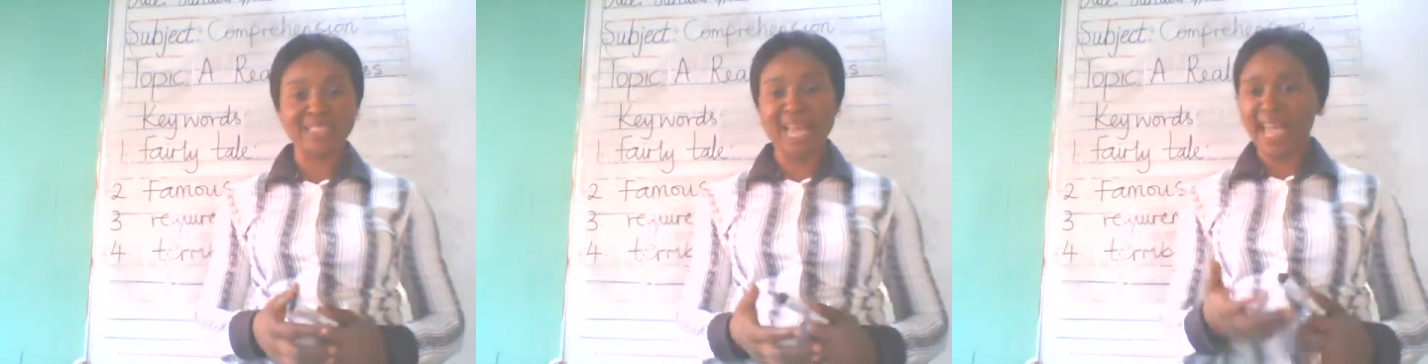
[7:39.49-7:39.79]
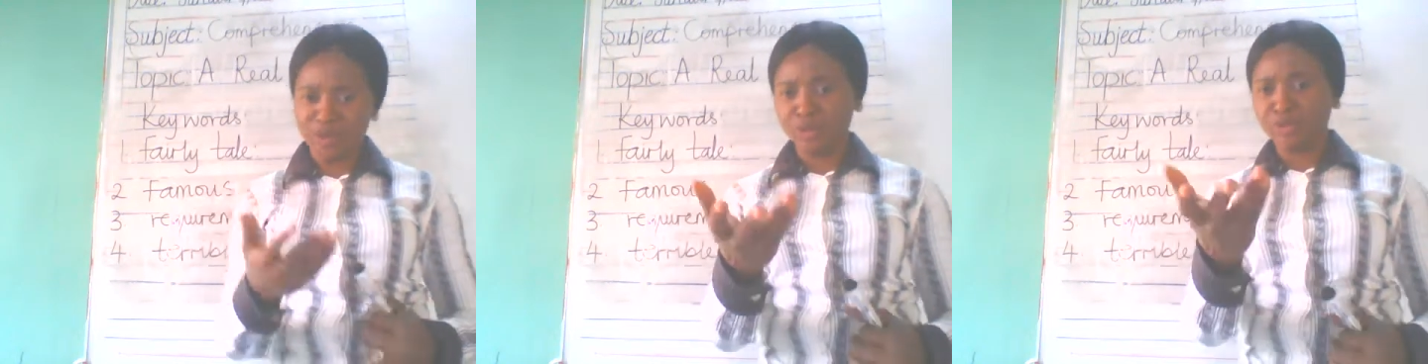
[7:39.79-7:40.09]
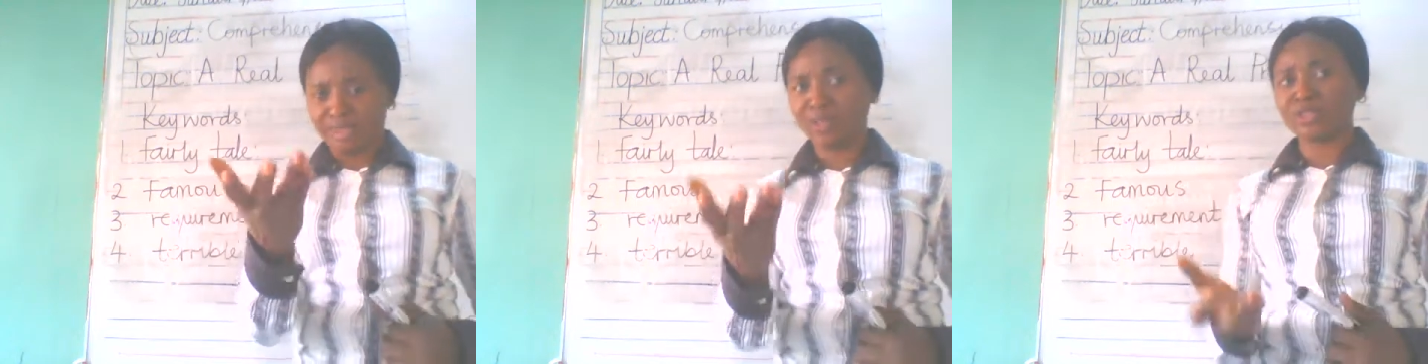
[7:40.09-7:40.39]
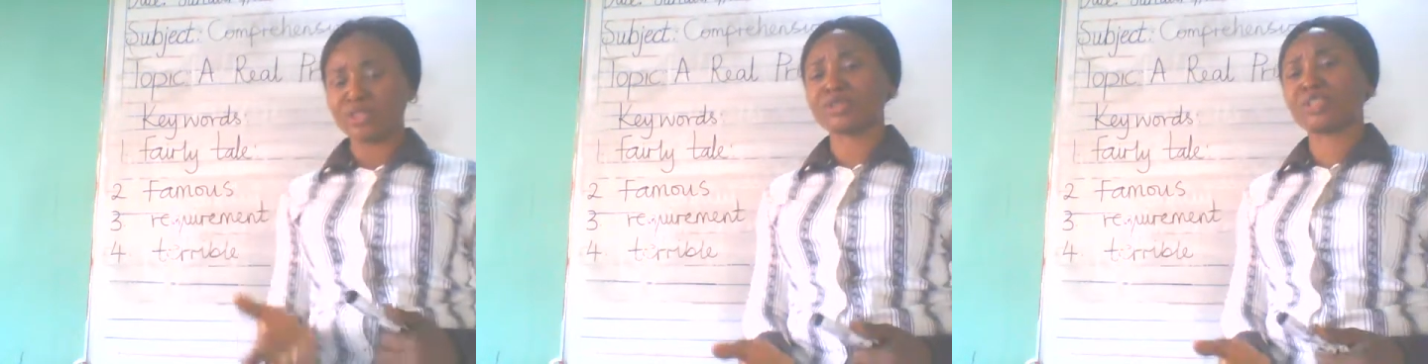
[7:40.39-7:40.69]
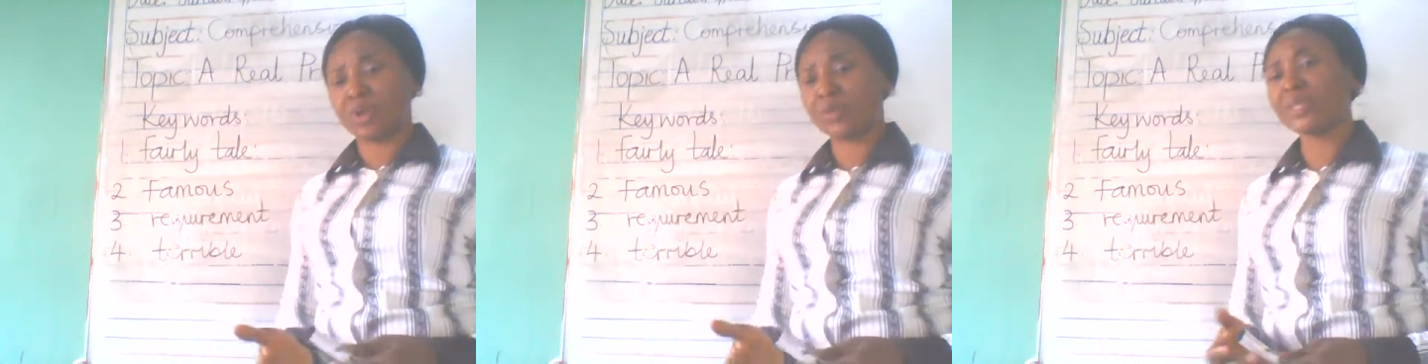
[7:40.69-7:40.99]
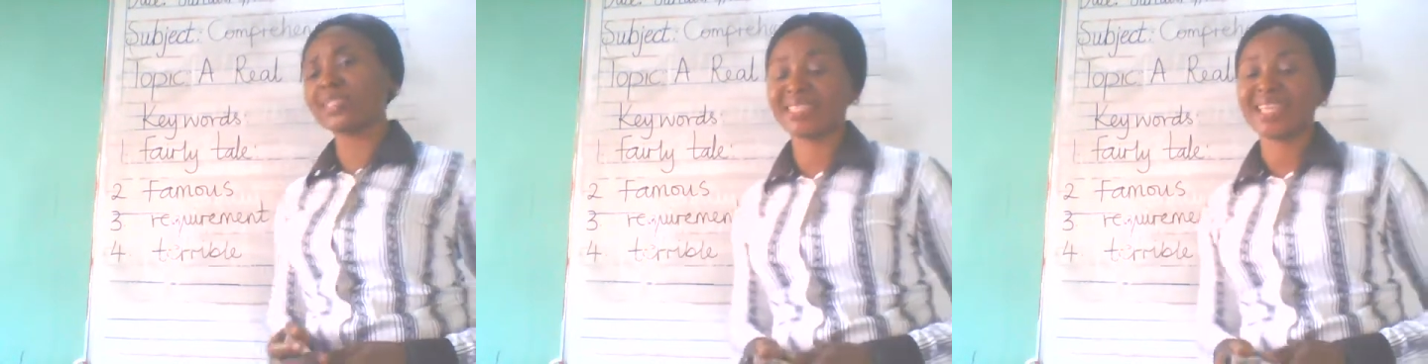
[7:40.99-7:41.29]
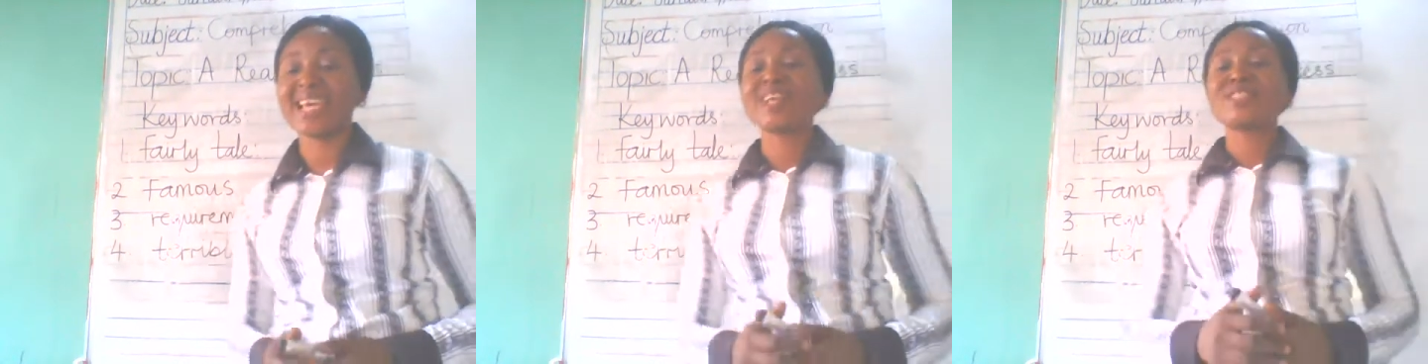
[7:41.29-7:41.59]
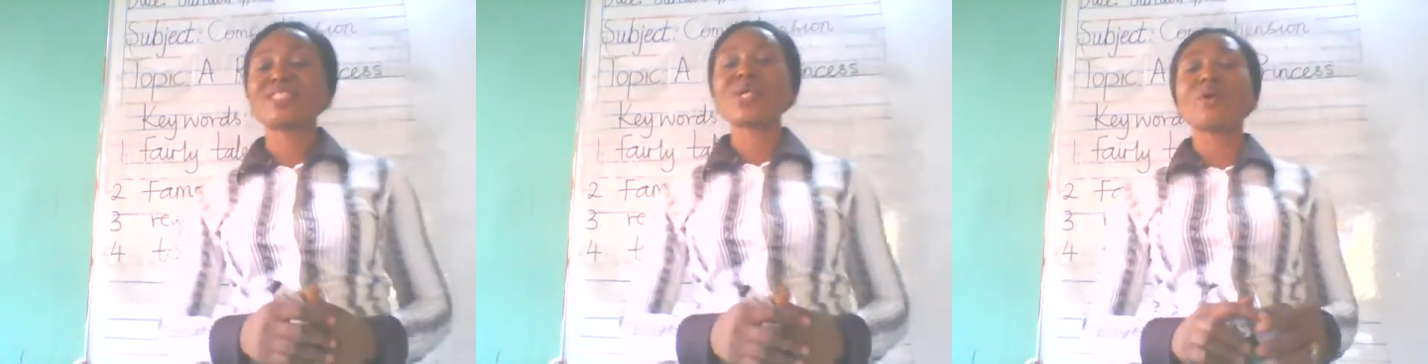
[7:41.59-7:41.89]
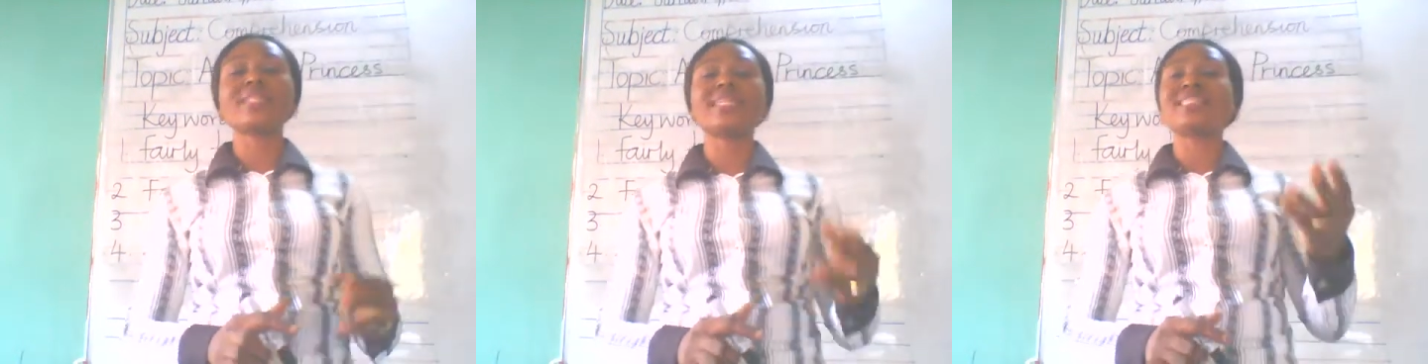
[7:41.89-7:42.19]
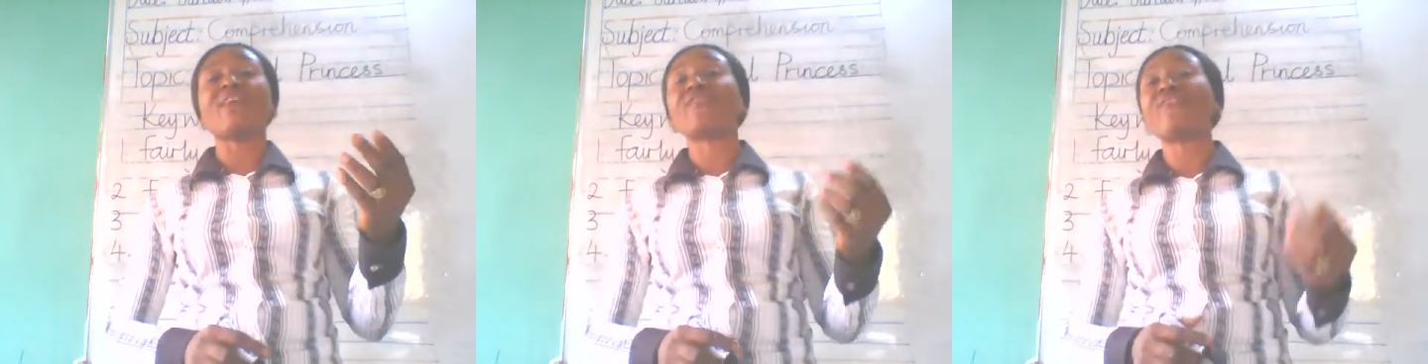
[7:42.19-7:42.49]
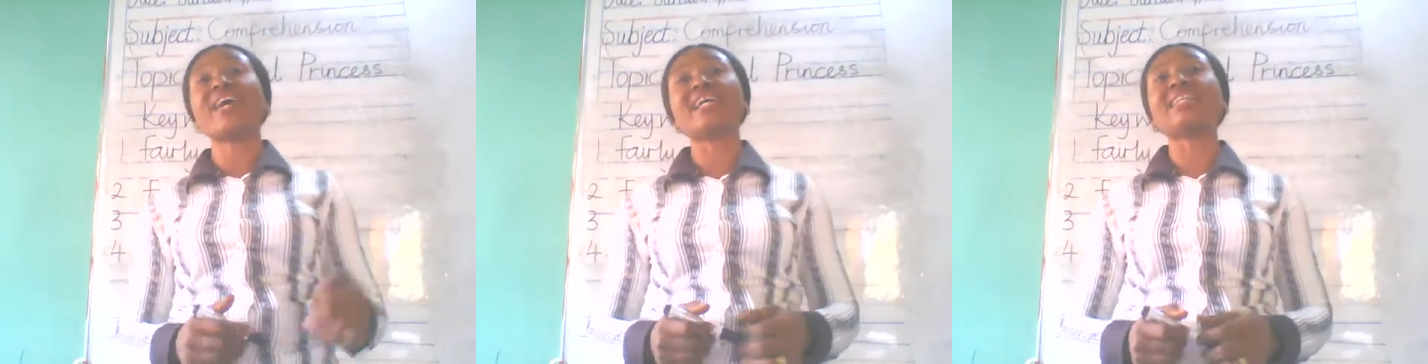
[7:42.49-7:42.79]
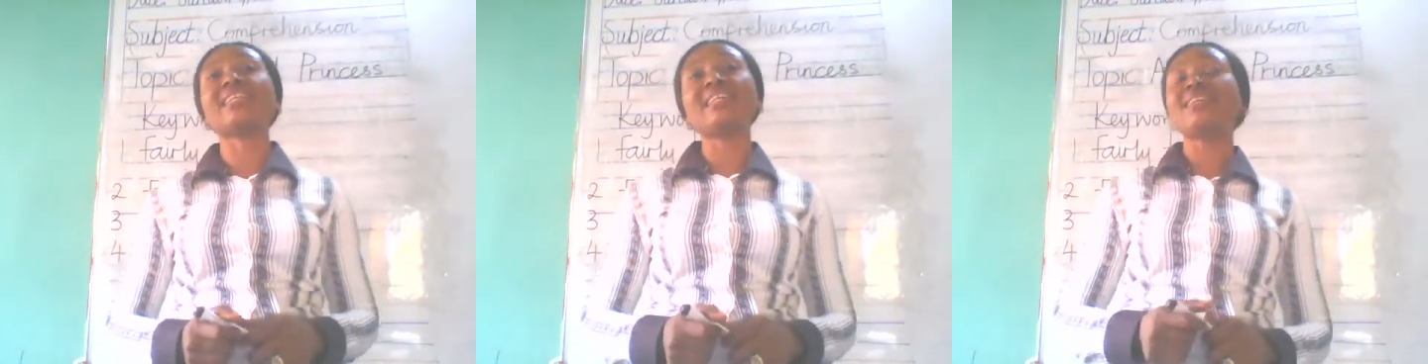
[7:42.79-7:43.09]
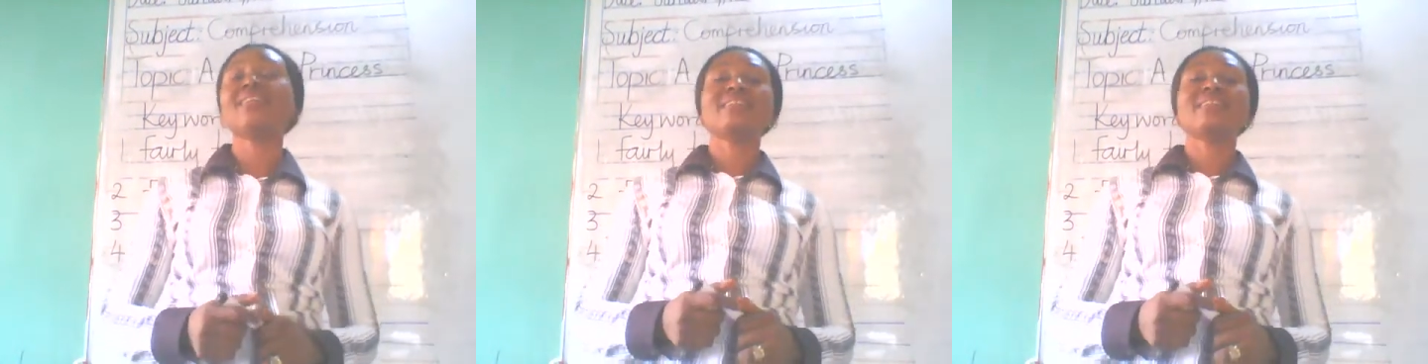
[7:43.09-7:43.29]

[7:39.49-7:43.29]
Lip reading: I know you tell us stories. So these are fairy